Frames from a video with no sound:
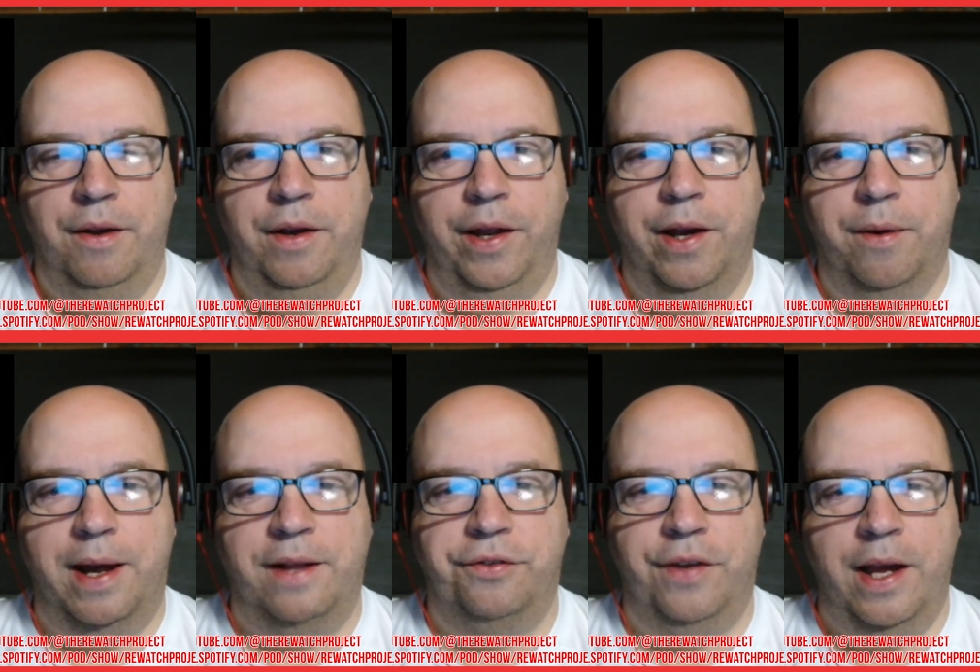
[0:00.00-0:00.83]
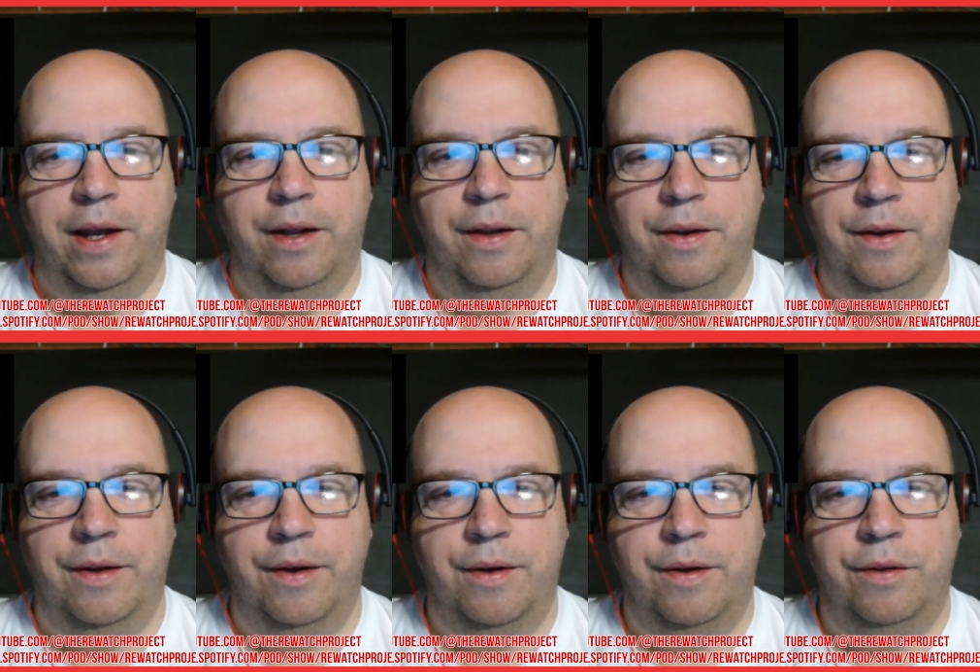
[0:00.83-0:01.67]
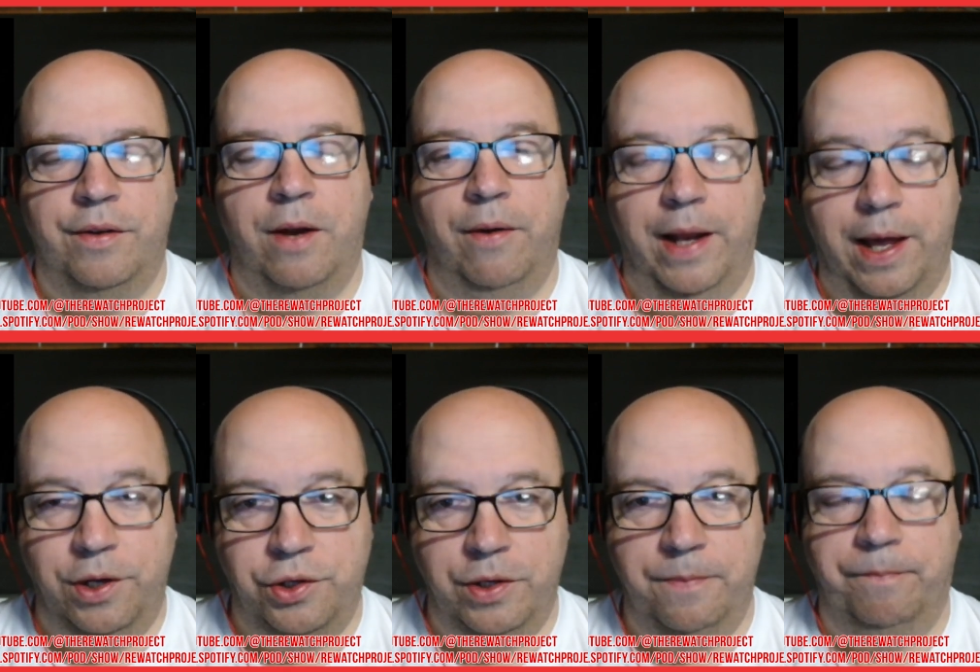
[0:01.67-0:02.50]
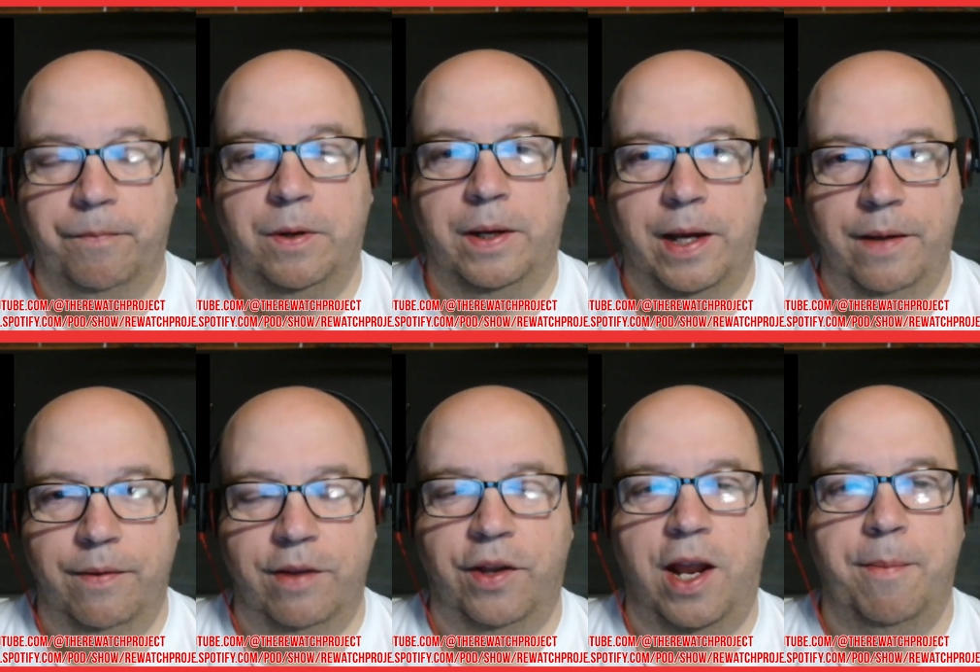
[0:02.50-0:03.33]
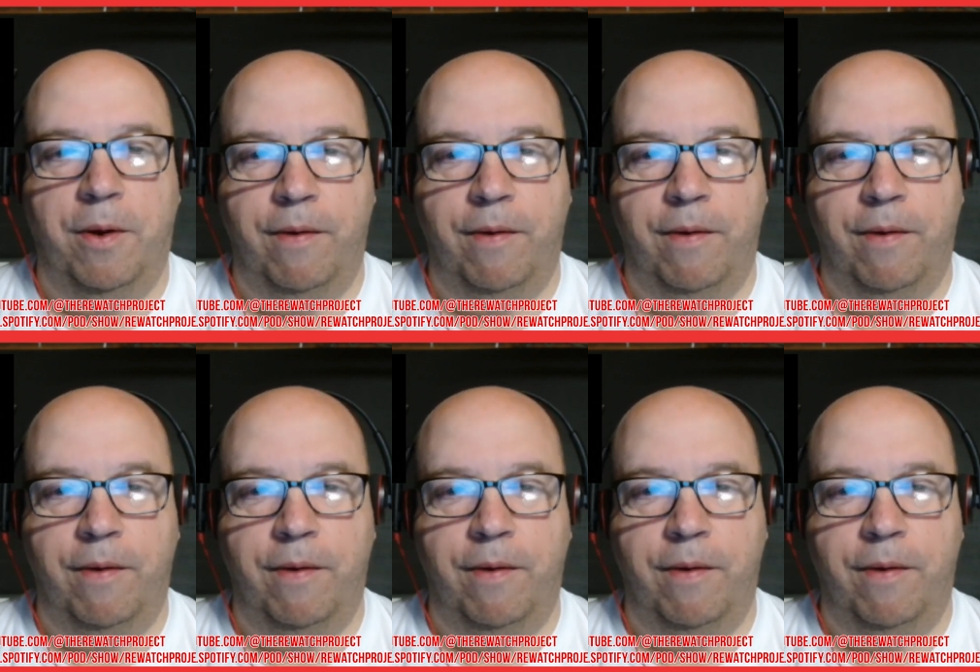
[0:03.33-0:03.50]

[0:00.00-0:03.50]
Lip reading: Neo-Aztec. Terry Nation. Okay, there's a name